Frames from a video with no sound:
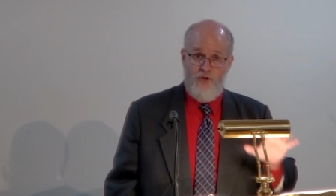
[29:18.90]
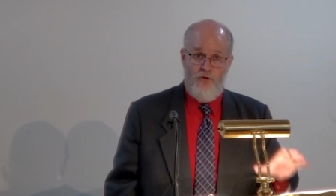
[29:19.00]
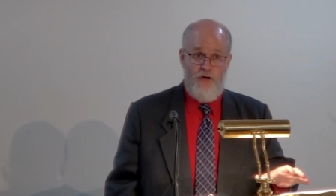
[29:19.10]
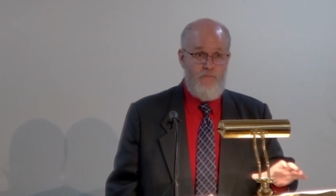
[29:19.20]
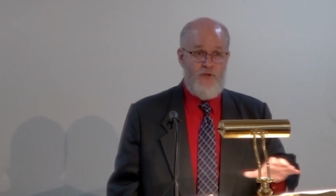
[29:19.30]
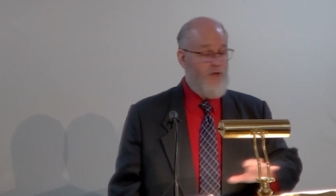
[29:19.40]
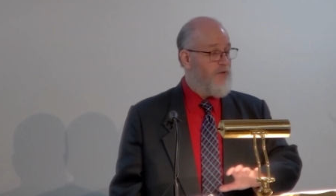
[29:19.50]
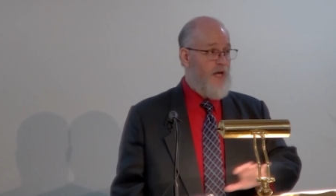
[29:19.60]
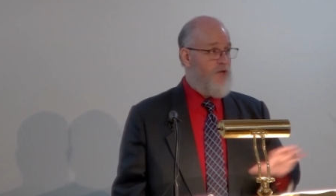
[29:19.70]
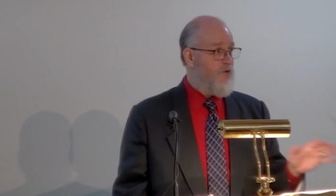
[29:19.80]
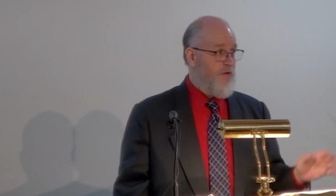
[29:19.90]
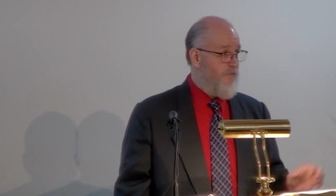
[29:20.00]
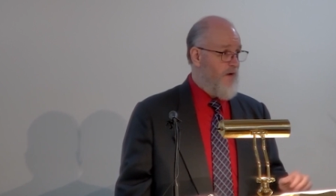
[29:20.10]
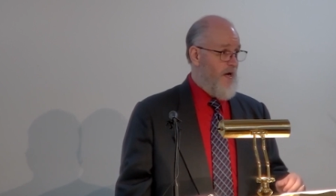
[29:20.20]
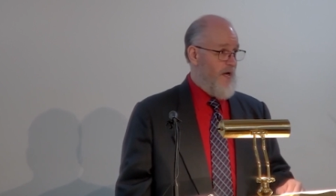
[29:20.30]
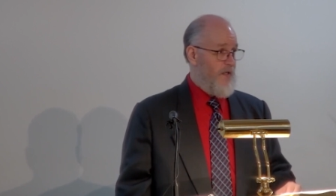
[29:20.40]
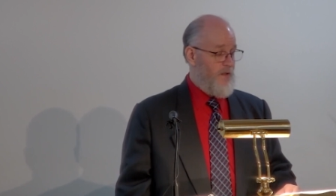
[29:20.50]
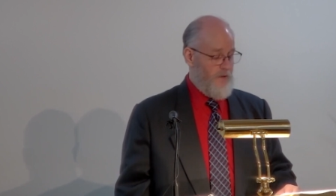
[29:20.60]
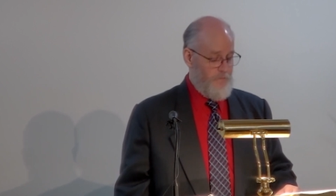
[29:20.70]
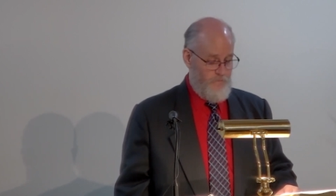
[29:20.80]
of Scripture that you can find.
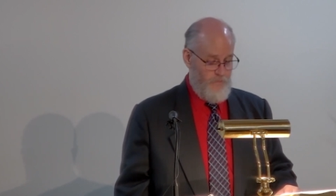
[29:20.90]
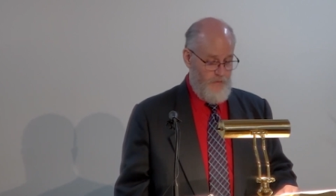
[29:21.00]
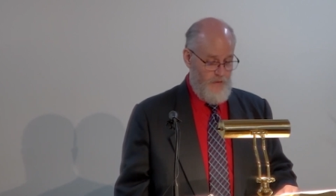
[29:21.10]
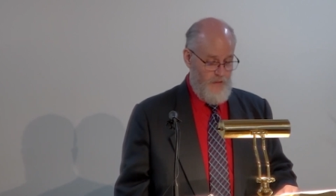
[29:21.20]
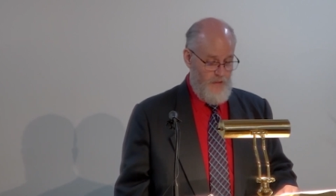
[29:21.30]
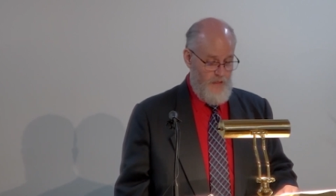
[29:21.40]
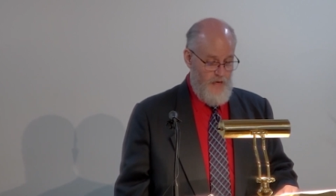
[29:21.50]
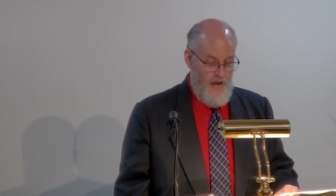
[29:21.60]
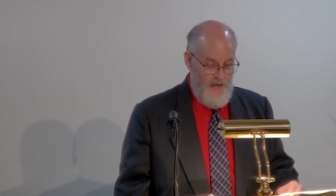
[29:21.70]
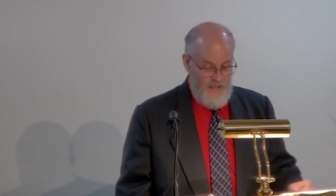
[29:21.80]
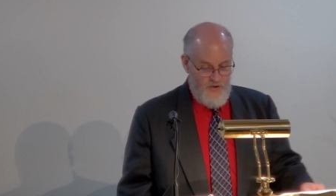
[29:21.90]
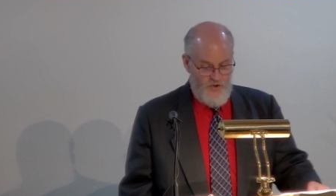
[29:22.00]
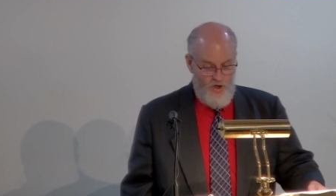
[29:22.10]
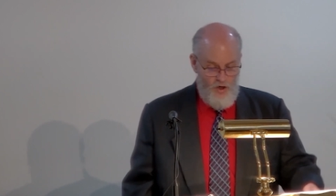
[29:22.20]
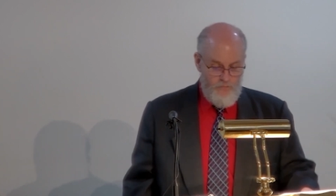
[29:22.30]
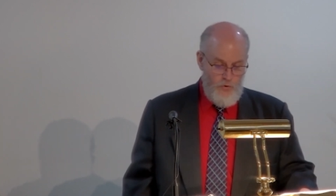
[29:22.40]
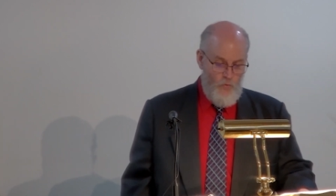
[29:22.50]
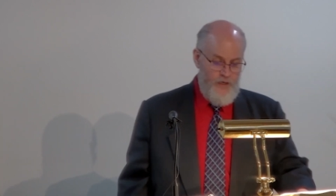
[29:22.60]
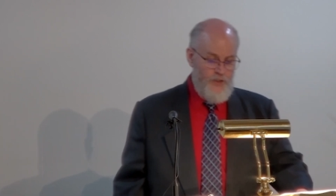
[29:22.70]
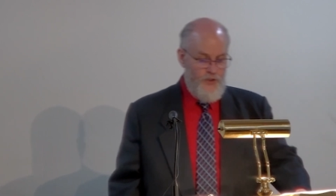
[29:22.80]
And in Psalm
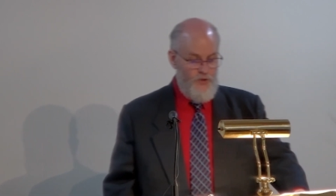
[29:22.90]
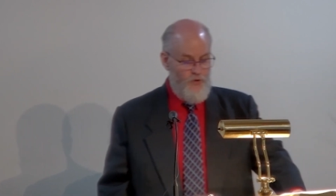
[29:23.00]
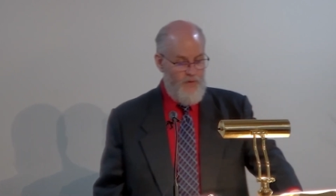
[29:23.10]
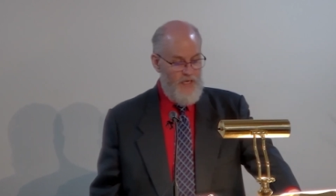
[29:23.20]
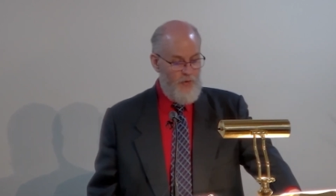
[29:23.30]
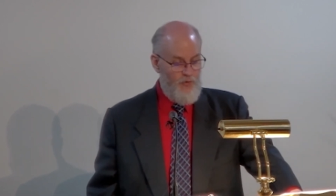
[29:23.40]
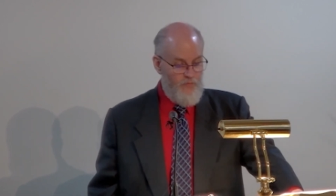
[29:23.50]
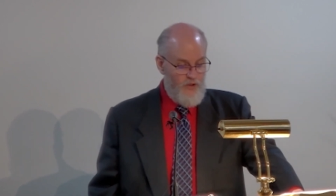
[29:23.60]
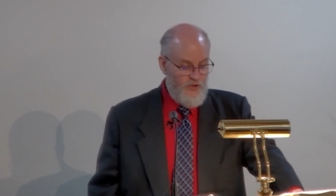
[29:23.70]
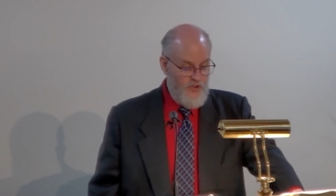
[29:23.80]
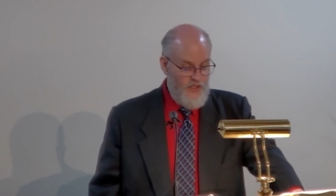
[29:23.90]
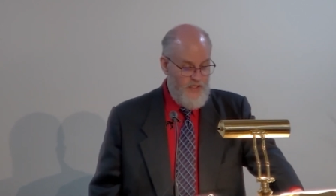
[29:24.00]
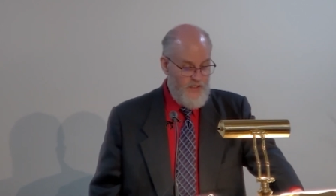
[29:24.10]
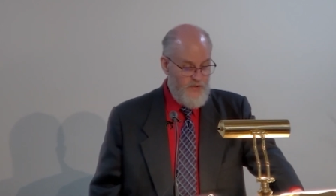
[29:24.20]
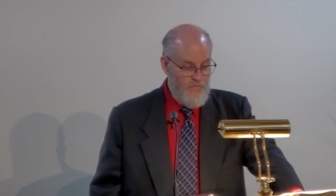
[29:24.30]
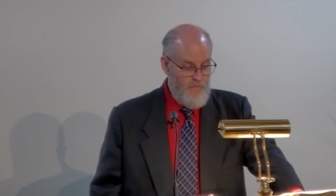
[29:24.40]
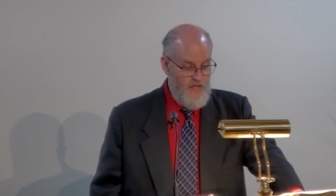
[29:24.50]
22, beginning with verse 6,